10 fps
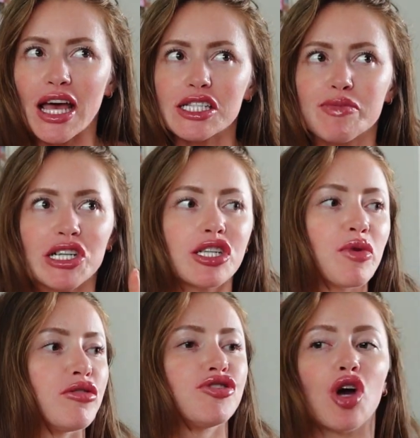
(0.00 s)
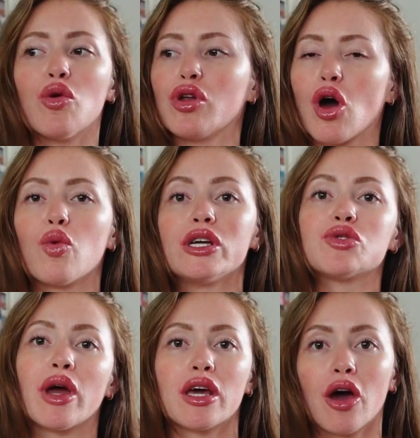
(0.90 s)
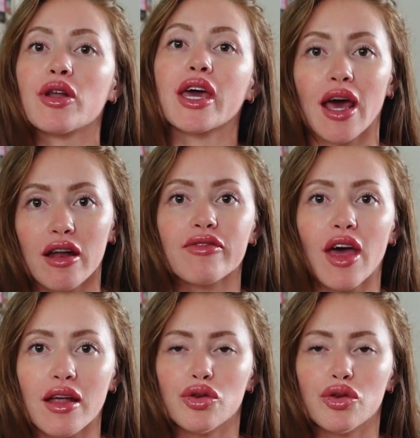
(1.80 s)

especially when you don't know which way to go to get out of that.